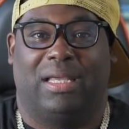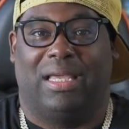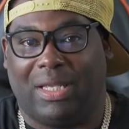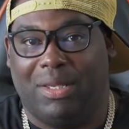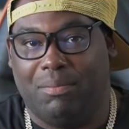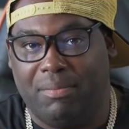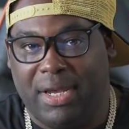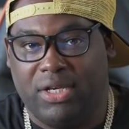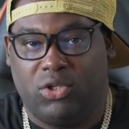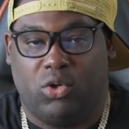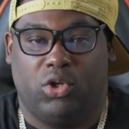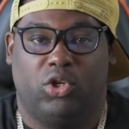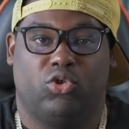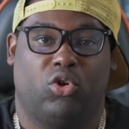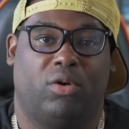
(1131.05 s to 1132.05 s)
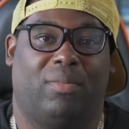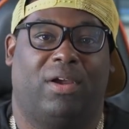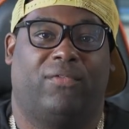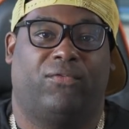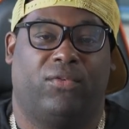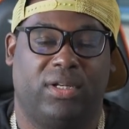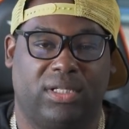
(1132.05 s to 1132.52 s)
and make sure you join my
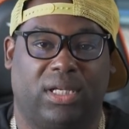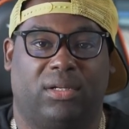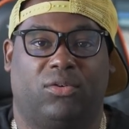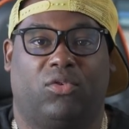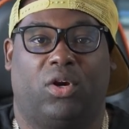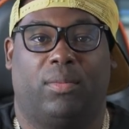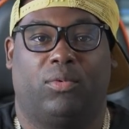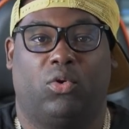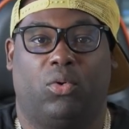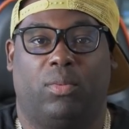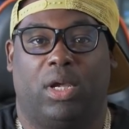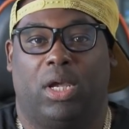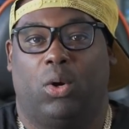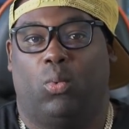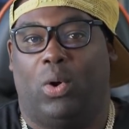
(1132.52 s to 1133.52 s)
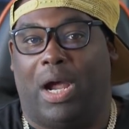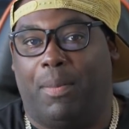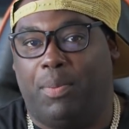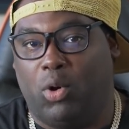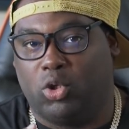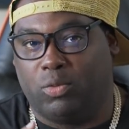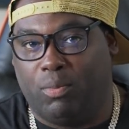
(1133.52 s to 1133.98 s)
free Telegram group where I
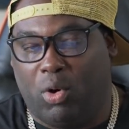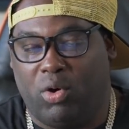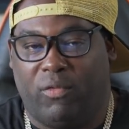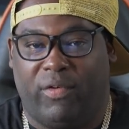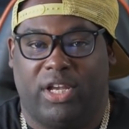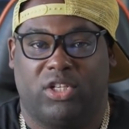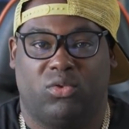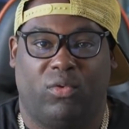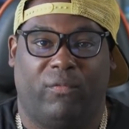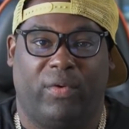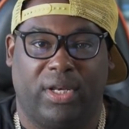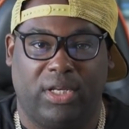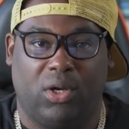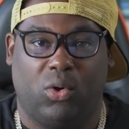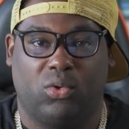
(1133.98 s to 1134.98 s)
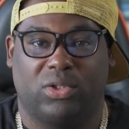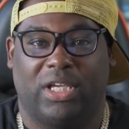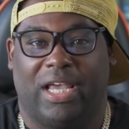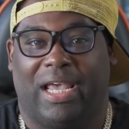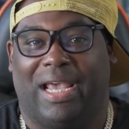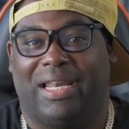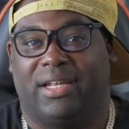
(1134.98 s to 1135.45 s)
post motivational videos
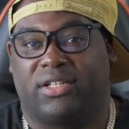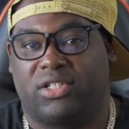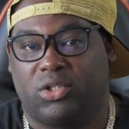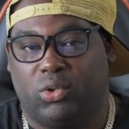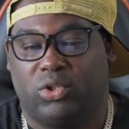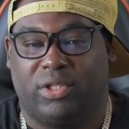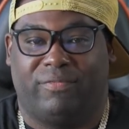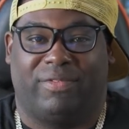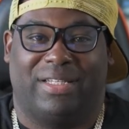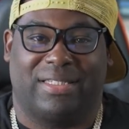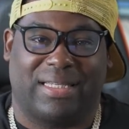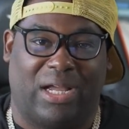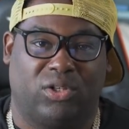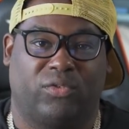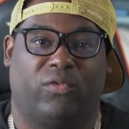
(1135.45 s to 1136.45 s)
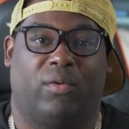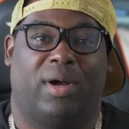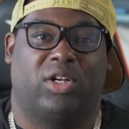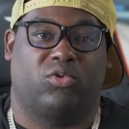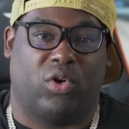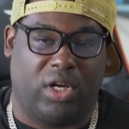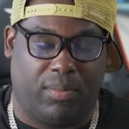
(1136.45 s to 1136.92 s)
and exclusive discounts for my
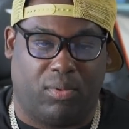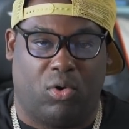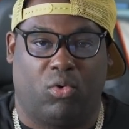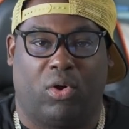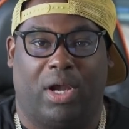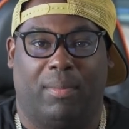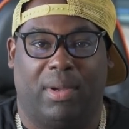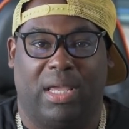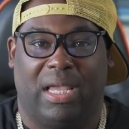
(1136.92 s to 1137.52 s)
trading program.